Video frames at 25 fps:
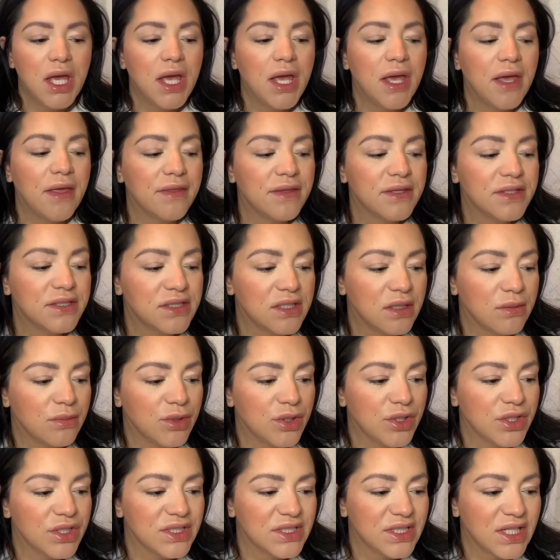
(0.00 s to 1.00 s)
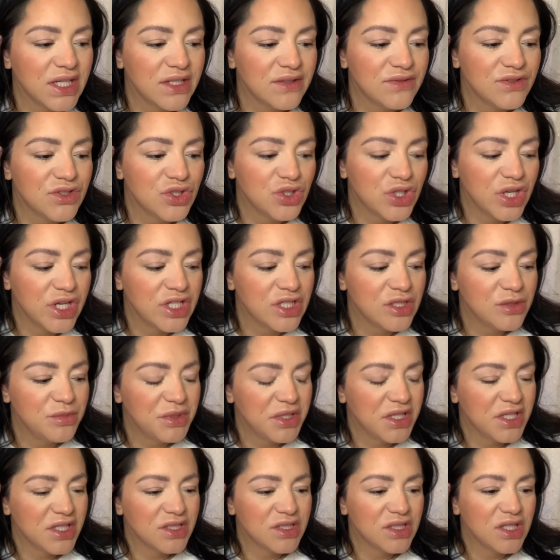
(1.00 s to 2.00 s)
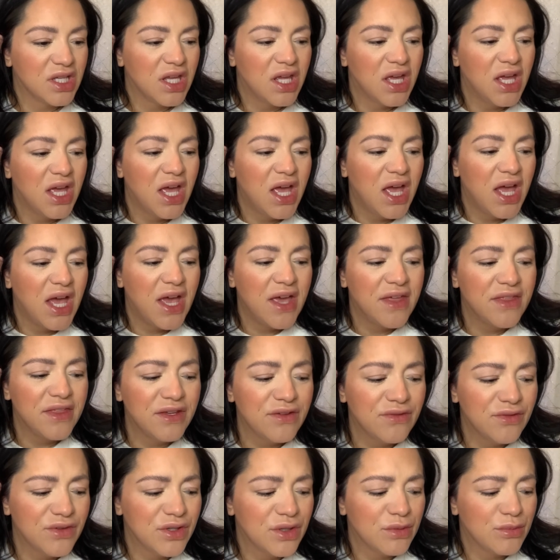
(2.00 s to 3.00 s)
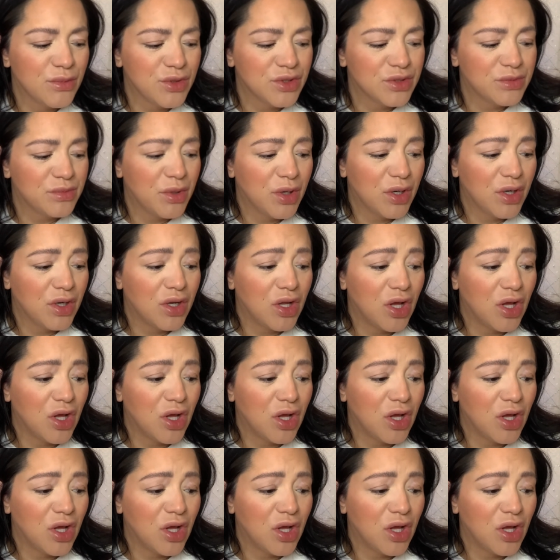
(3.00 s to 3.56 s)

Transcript: in the summer is kind of strange because I think for the most part,